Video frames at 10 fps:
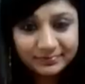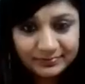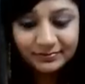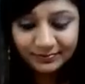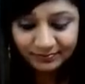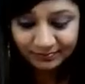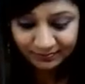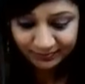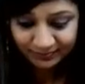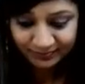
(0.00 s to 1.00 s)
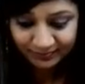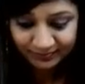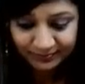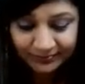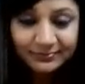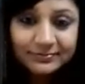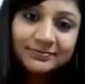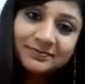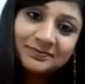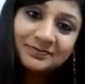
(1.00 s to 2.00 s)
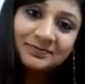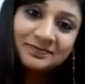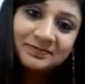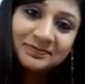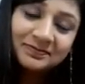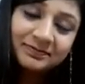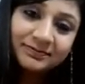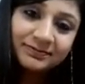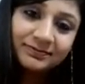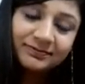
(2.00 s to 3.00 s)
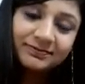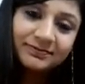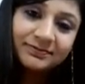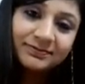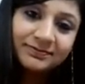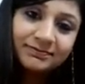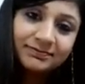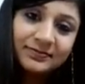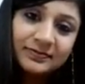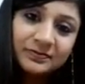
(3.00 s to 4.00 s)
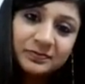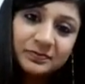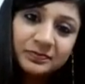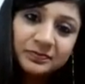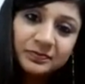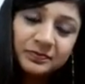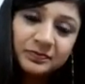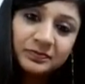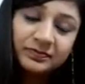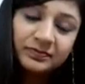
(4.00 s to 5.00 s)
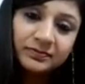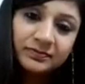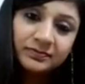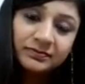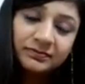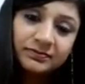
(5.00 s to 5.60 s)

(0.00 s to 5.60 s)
This person isn't speaking.